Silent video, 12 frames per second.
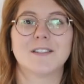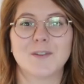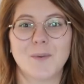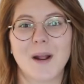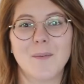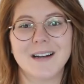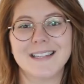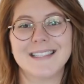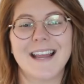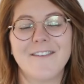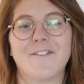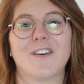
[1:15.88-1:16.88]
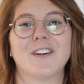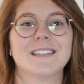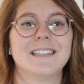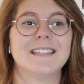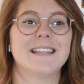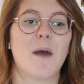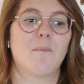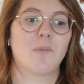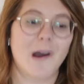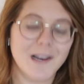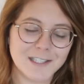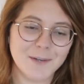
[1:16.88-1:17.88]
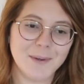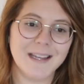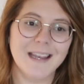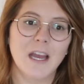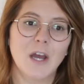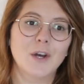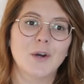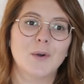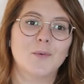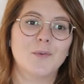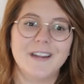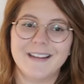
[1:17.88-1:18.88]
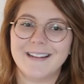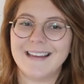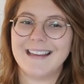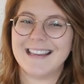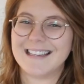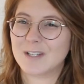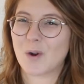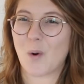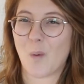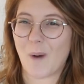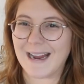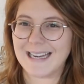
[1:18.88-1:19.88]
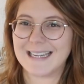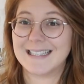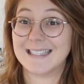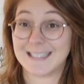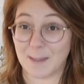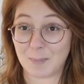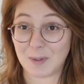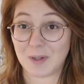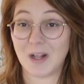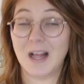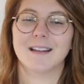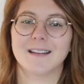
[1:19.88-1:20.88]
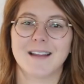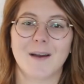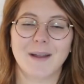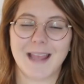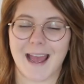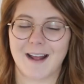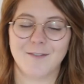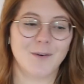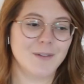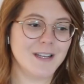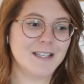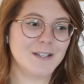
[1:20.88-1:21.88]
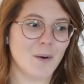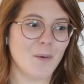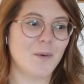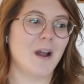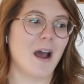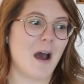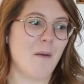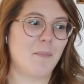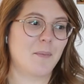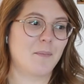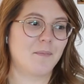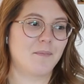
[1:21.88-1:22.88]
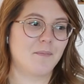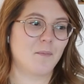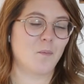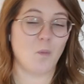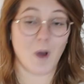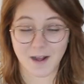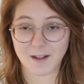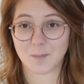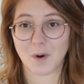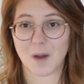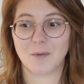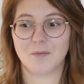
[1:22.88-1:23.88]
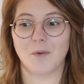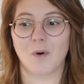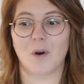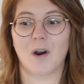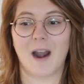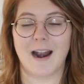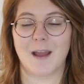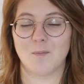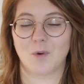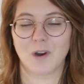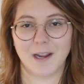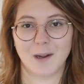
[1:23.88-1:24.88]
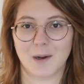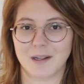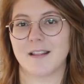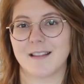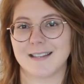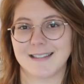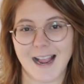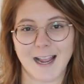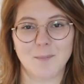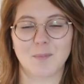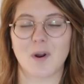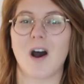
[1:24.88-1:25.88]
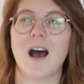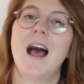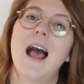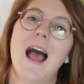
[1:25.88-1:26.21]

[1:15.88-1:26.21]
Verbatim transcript: So what I wanna say first is that bra sewing really is quite simple. Now again, I've only sewn up one other bra before and I'm working on this second bra